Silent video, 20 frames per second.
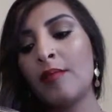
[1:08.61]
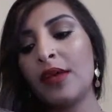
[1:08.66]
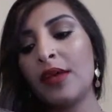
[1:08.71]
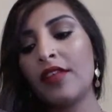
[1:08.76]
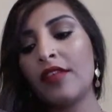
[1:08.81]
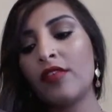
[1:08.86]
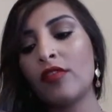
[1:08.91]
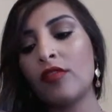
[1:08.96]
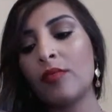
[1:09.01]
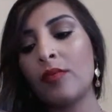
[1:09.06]

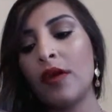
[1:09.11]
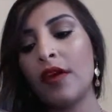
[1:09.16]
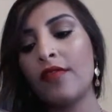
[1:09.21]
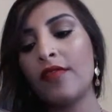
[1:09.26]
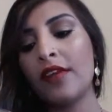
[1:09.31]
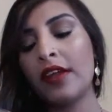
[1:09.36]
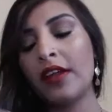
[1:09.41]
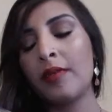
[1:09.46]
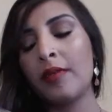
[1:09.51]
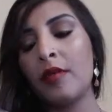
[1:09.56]
Pixel
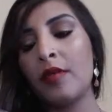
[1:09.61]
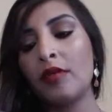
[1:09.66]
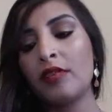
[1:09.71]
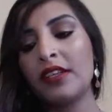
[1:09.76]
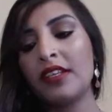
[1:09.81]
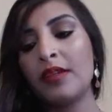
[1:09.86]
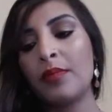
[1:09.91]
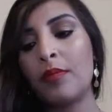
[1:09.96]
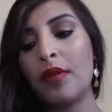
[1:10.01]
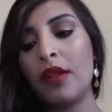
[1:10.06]
Perfect
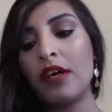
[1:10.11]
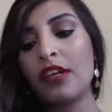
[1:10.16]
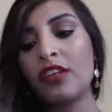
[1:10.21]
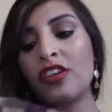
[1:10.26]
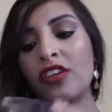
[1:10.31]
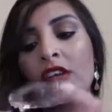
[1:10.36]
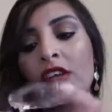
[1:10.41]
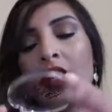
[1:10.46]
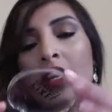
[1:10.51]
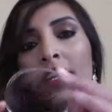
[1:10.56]
Multi
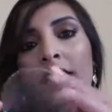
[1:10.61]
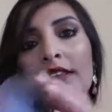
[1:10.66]
Blush.